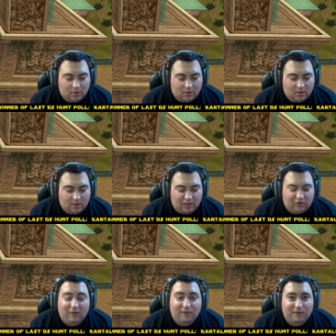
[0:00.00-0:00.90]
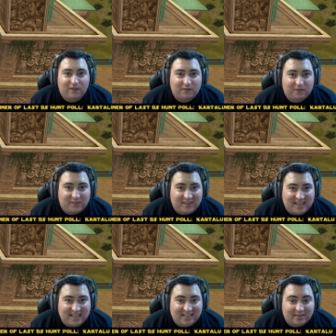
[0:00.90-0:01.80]
into
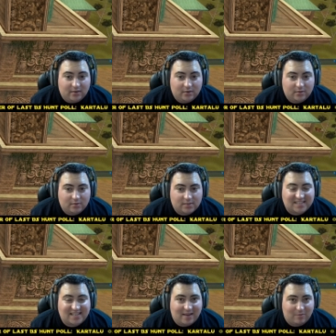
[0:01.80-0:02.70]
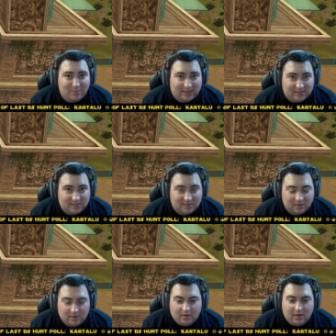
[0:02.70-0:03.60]
15 segments.
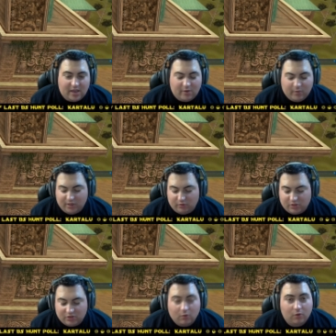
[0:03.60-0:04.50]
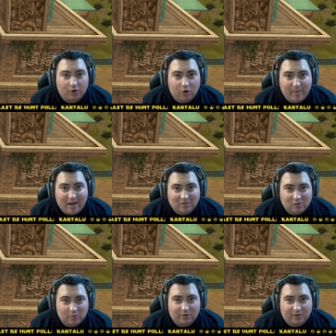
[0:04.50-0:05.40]
And when you scroll your
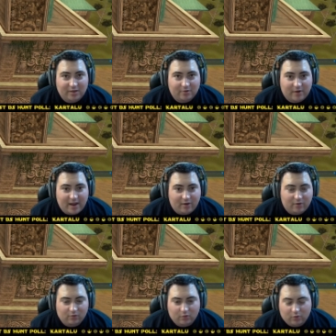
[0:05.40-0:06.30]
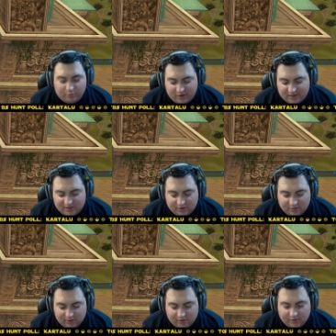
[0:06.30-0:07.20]
mouse wheel in or out or press
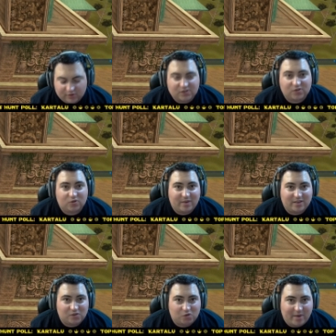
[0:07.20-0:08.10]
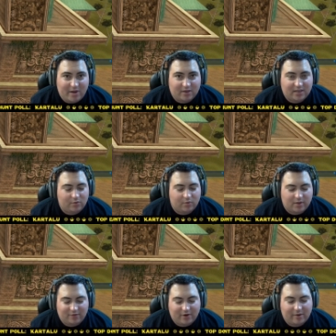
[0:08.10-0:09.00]
your, you know, zoom in, zoom out key,
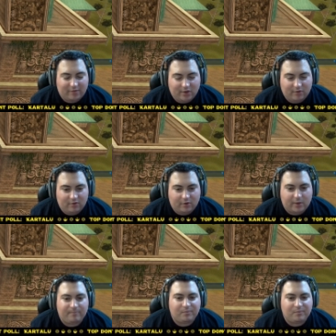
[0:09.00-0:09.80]
whatever, however you do it,